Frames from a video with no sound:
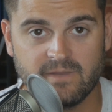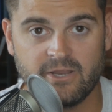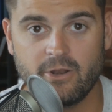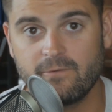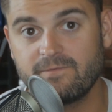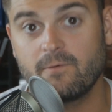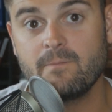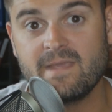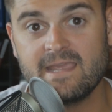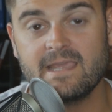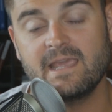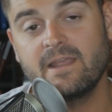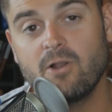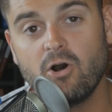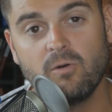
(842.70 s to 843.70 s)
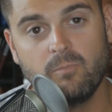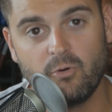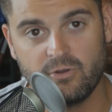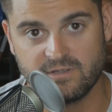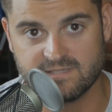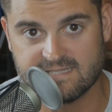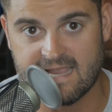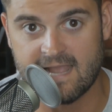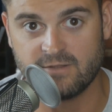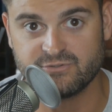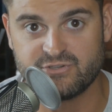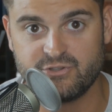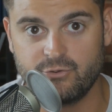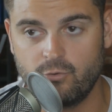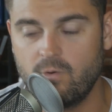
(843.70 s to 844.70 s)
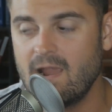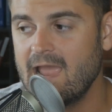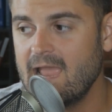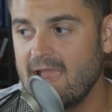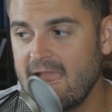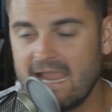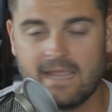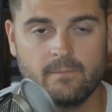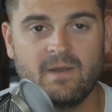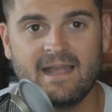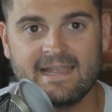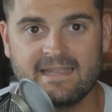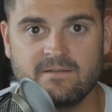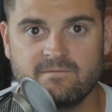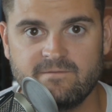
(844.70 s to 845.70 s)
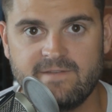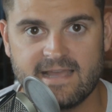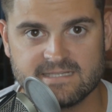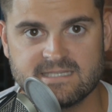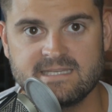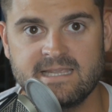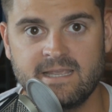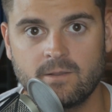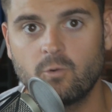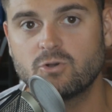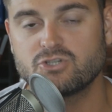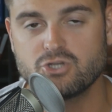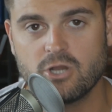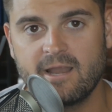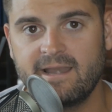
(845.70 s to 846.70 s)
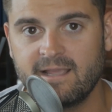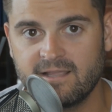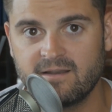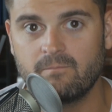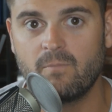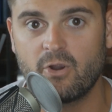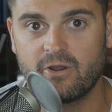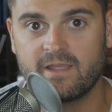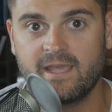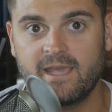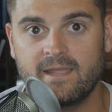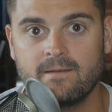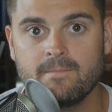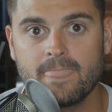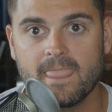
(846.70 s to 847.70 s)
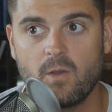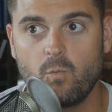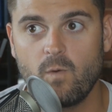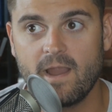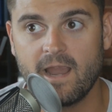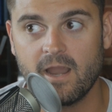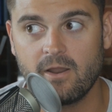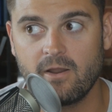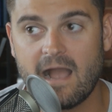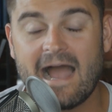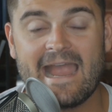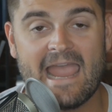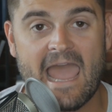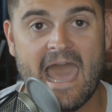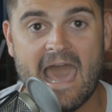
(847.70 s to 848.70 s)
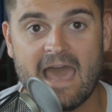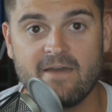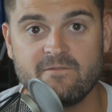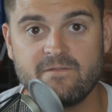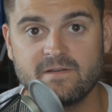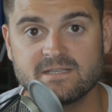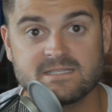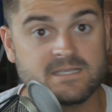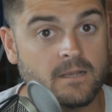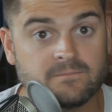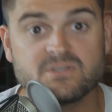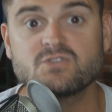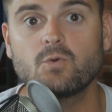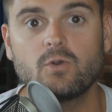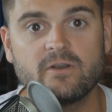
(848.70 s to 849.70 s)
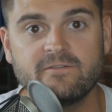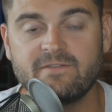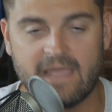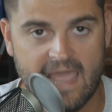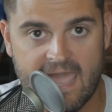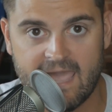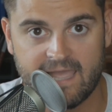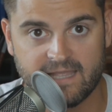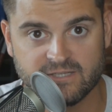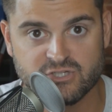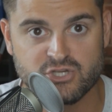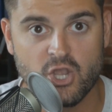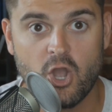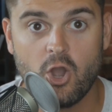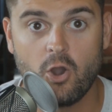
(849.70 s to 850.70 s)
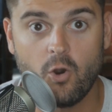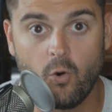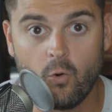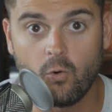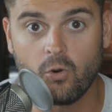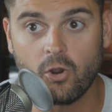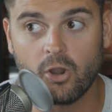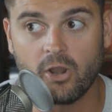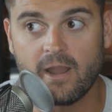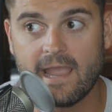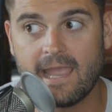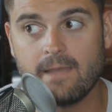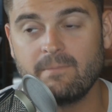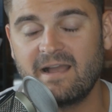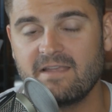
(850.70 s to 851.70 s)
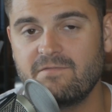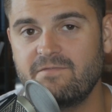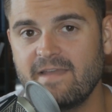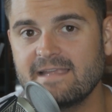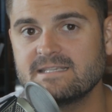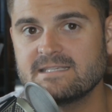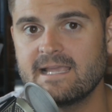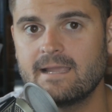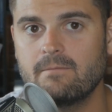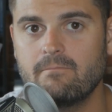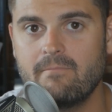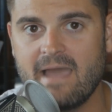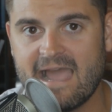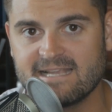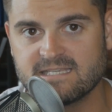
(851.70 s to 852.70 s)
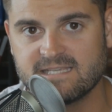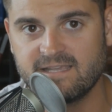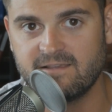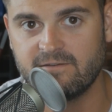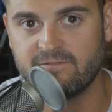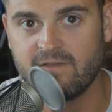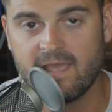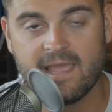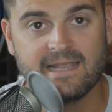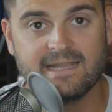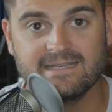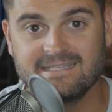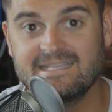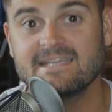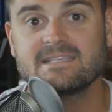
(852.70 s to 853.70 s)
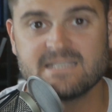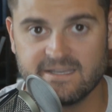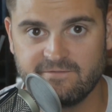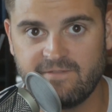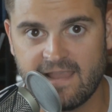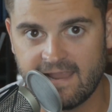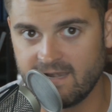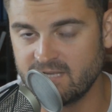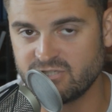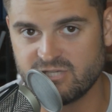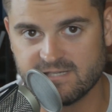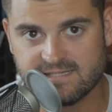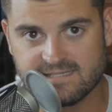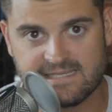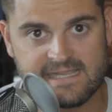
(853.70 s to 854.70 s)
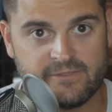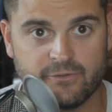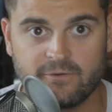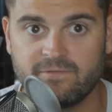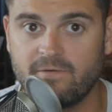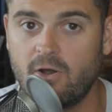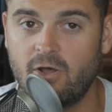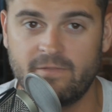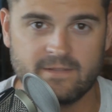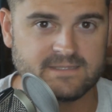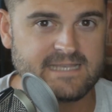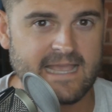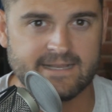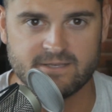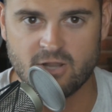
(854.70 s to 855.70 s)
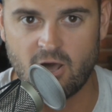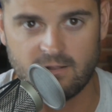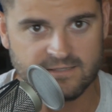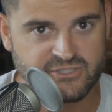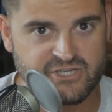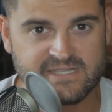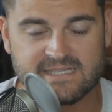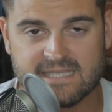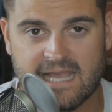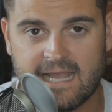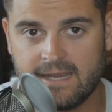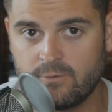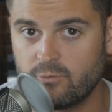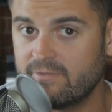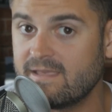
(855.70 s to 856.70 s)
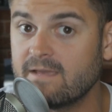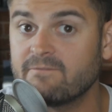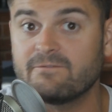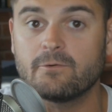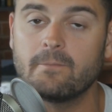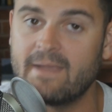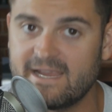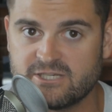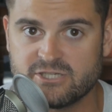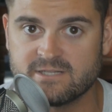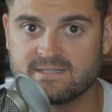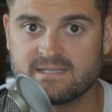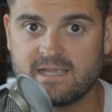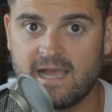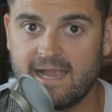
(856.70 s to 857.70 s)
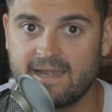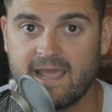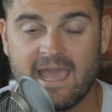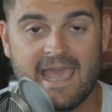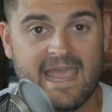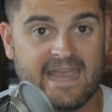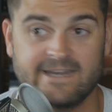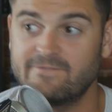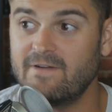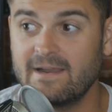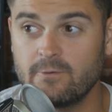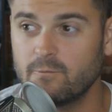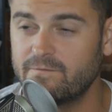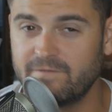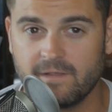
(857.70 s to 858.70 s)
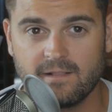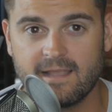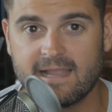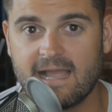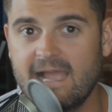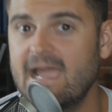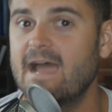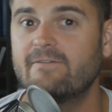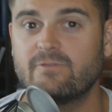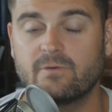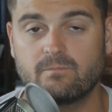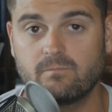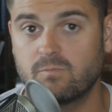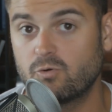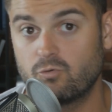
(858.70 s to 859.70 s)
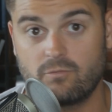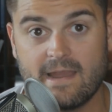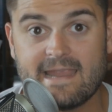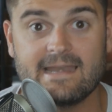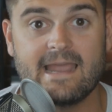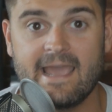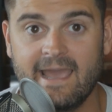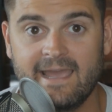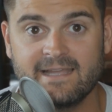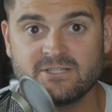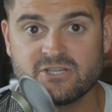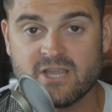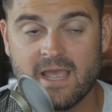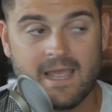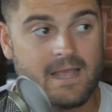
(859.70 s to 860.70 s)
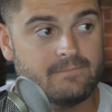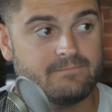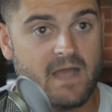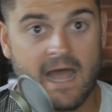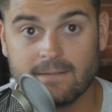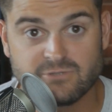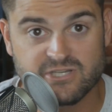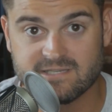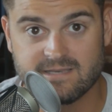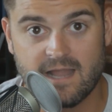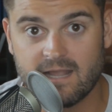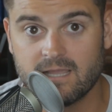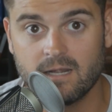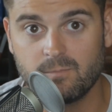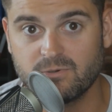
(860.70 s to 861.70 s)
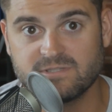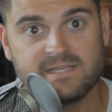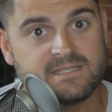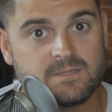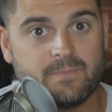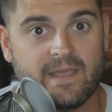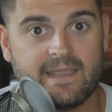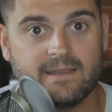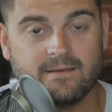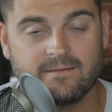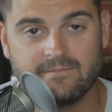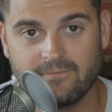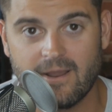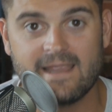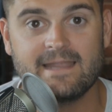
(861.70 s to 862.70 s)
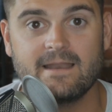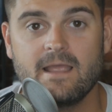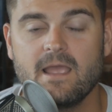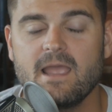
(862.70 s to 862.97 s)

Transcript: know, for me, it all boils down to, am I investing or trading in a market where I have some sort of edge, or am I facing massive disadvantages either on the technology side or the information side? And if I don't feel like I have a great edge, I'm just not going to participate, right?